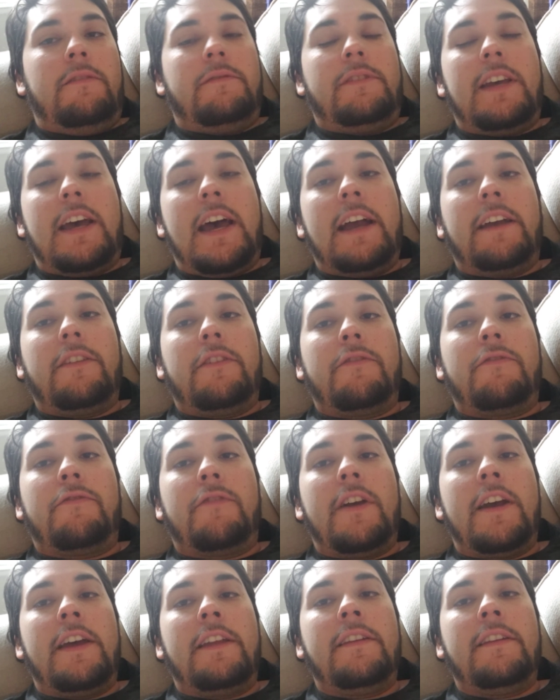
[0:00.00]
tag their
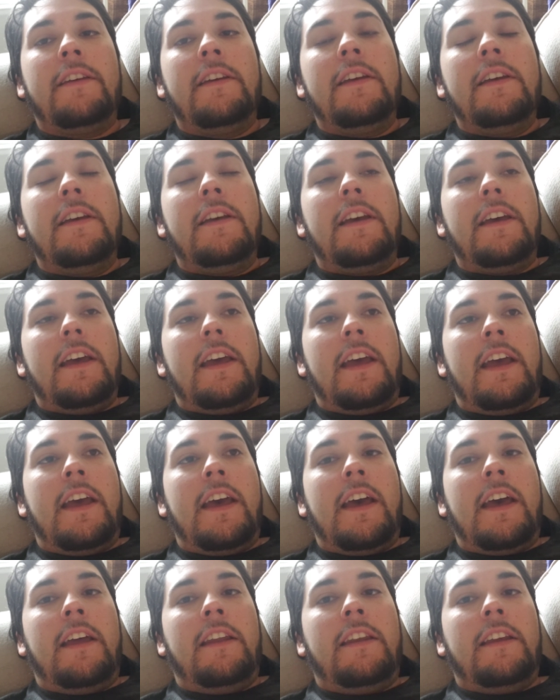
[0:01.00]
friend,
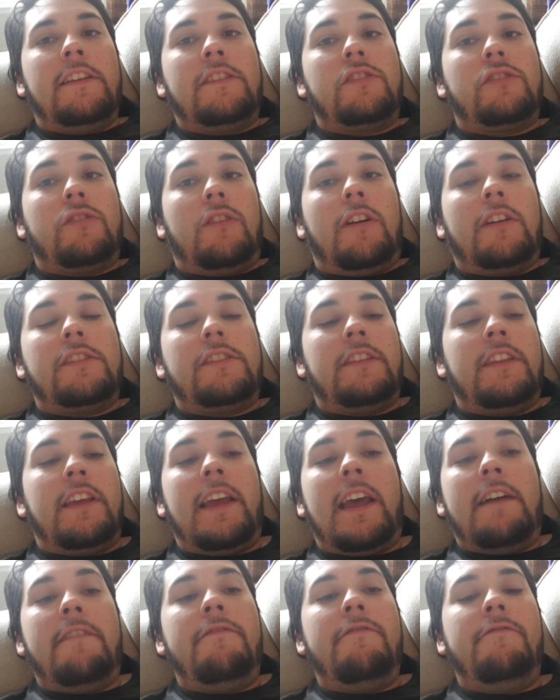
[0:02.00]
and it starts, and they
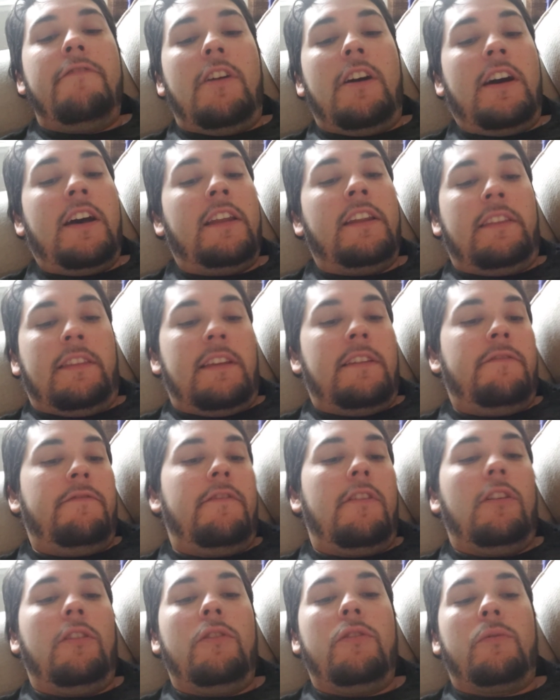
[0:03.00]
have fun, and they
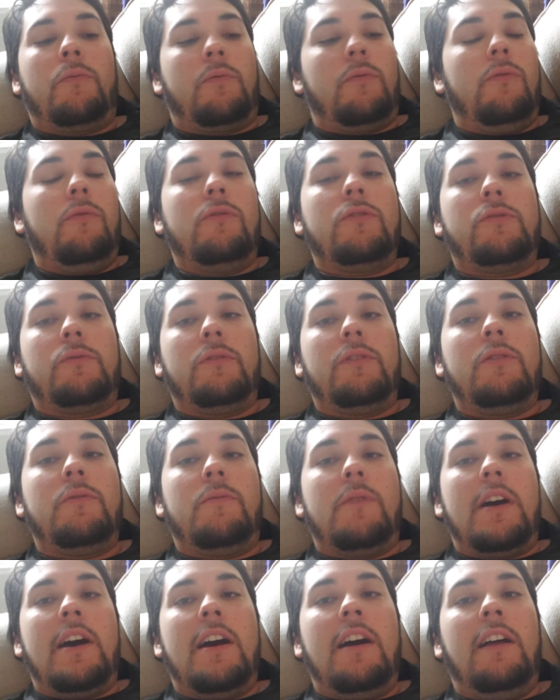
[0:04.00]
follow the rules really
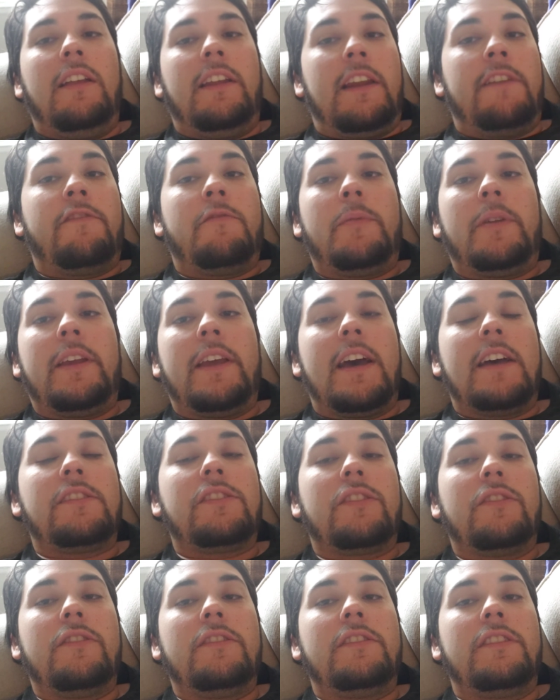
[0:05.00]
well, and everybody
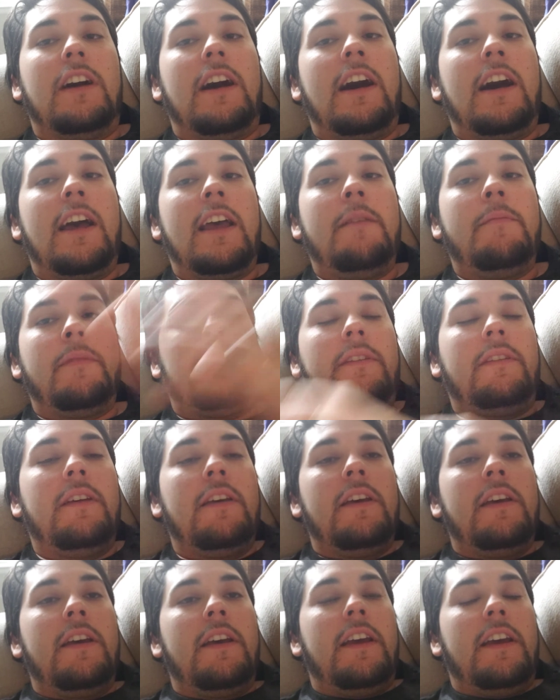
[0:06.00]
has a good time, and
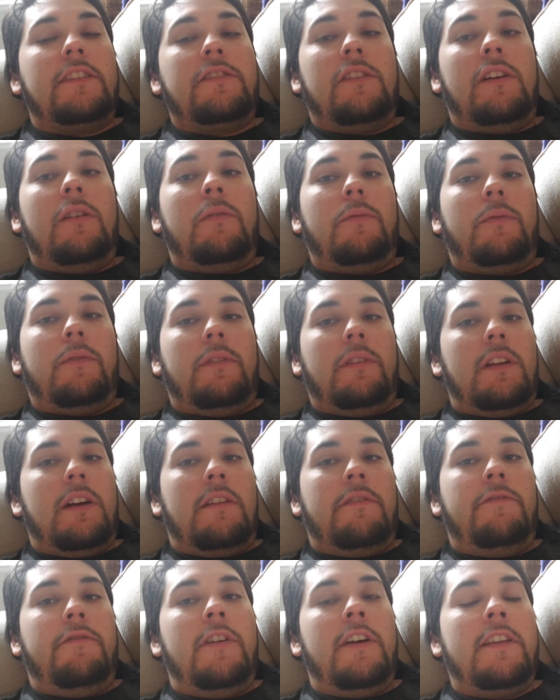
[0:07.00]
it's all a
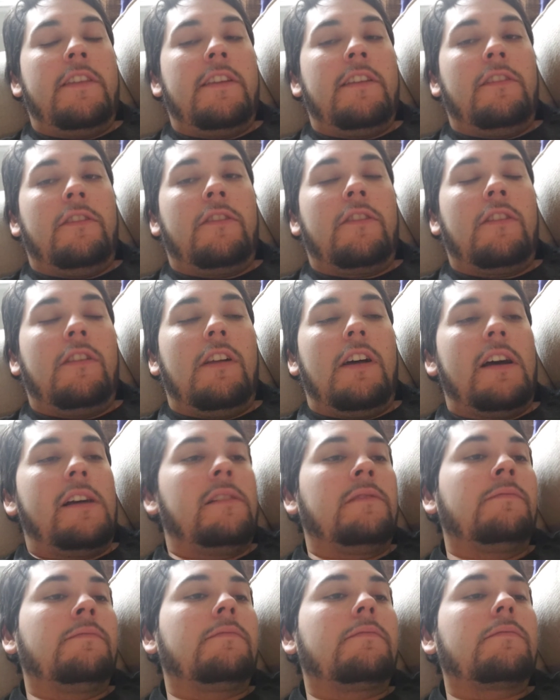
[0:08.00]
lot of fun, and they learn a lot.